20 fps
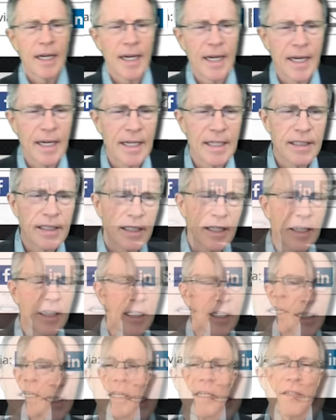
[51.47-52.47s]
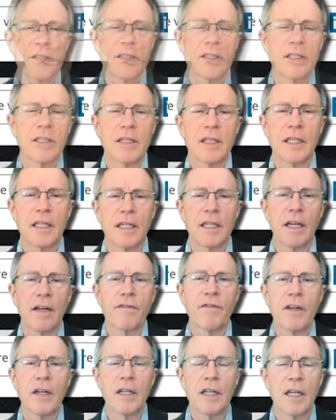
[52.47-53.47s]
And here's the thing
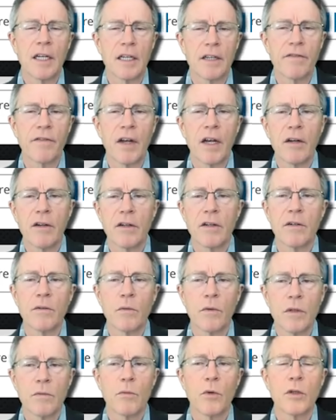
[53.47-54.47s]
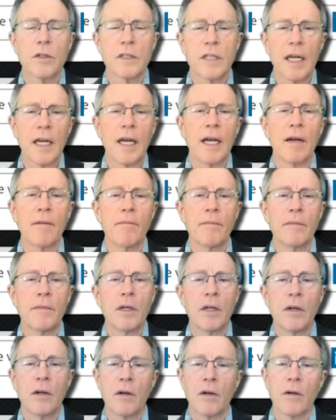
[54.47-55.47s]
I felt like if I heard one more time
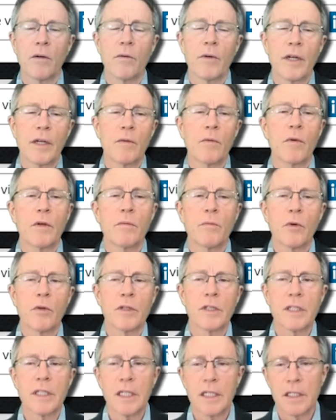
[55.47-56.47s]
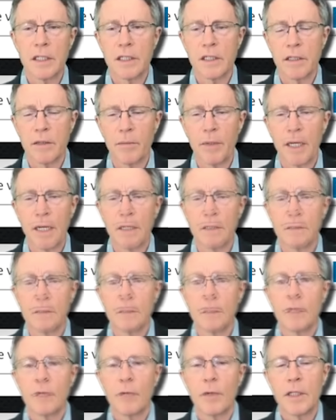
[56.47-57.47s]
or read one more sentence about
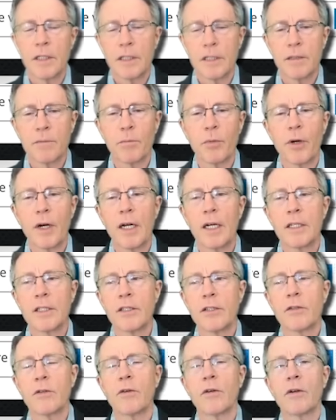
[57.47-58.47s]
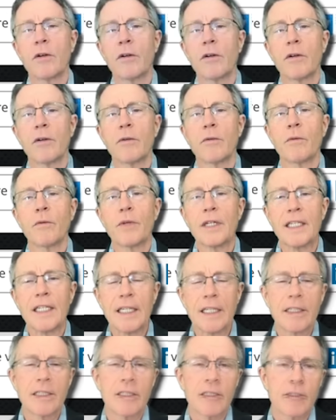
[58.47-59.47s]
Weston Price or we
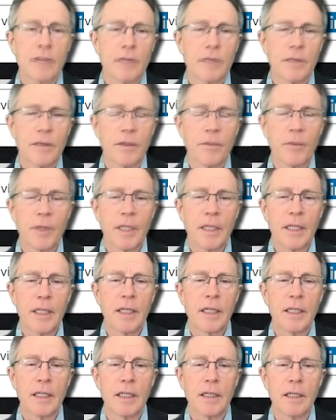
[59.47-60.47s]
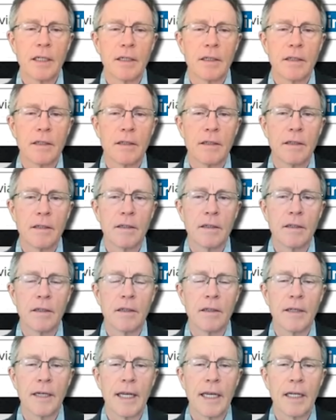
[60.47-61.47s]
need to, to be eating
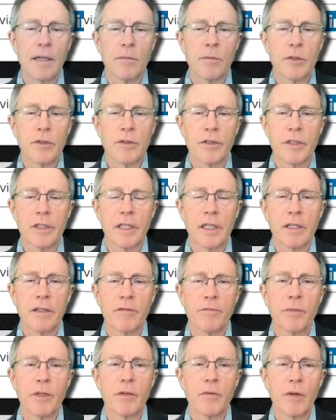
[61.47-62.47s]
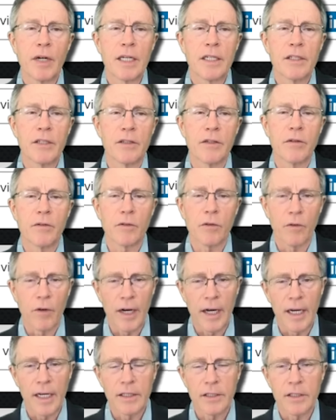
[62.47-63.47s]
animals that have been raised on
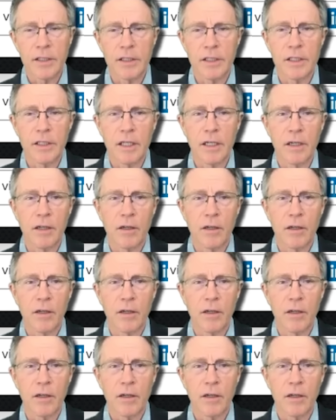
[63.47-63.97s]
grass instead